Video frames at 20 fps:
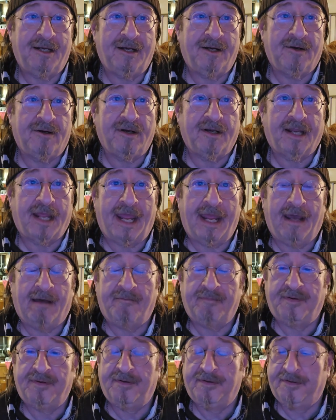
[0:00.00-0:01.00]
here at
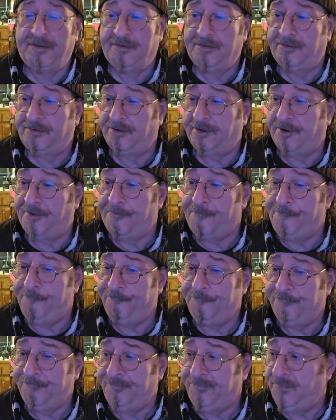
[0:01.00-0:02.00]
camp. So
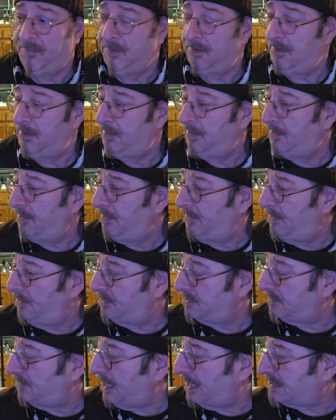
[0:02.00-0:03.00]

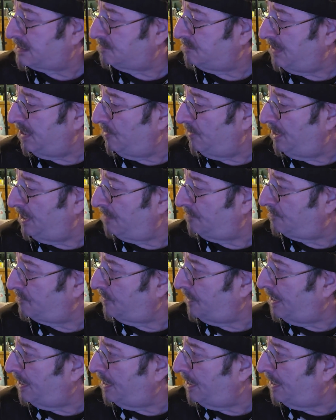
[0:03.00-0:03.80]
that's about it for